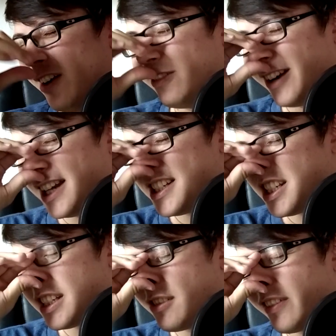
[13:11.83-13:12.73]
where I
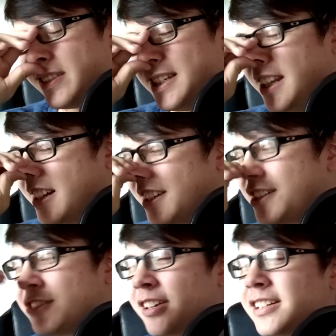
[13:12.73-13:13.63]
just sort of
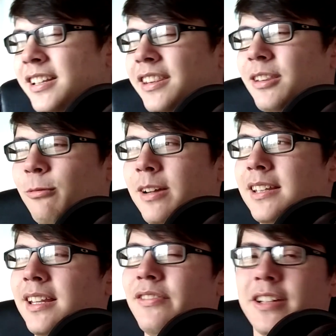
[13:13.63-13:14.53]
deconstructed the "we
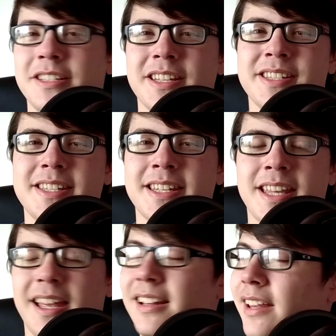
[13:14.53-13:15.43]
live in a
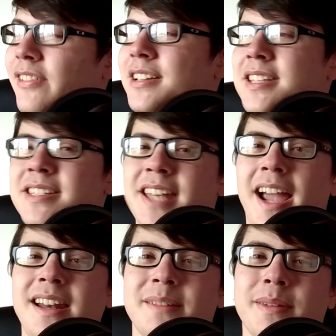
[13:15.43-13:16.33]

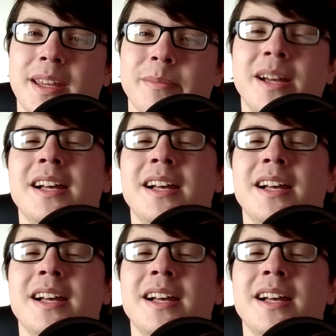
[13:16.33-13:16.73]
society" meme.